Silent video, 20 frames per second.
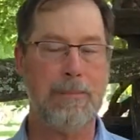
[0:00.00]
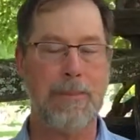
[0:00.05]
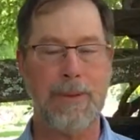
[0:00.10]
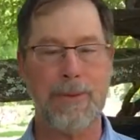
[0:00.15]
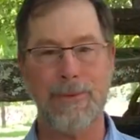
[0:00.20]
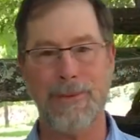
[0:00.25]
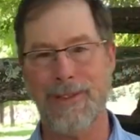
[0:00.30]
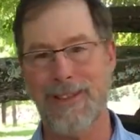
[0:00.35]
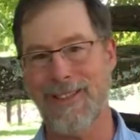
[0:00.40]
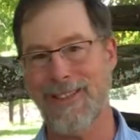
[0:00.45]
but
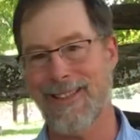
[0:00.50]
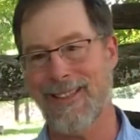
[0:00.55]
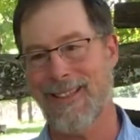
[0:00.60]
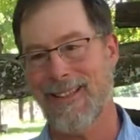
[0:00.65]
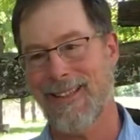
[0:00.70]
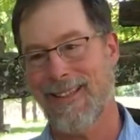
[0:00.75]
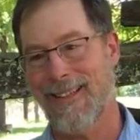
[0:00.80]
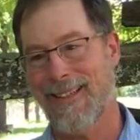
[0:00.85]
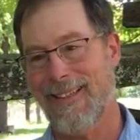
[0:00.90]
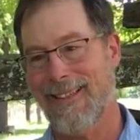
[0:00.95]
really,
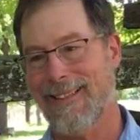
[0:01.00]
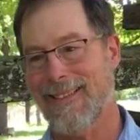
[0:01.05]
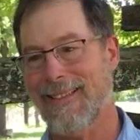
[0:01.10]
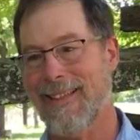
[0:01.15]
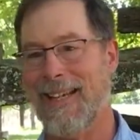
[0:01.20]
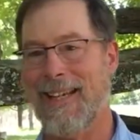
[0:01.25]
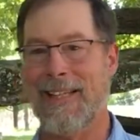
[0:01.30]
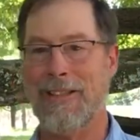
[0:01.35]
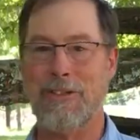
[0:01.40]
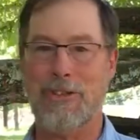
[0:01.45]

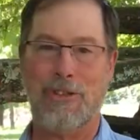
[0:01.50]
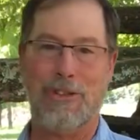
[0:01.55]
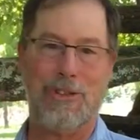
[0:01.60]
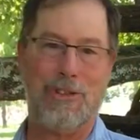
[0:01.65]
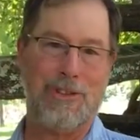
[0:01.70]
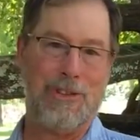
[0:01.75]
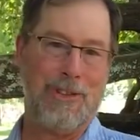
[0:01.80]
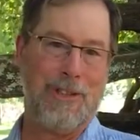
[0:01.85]
that's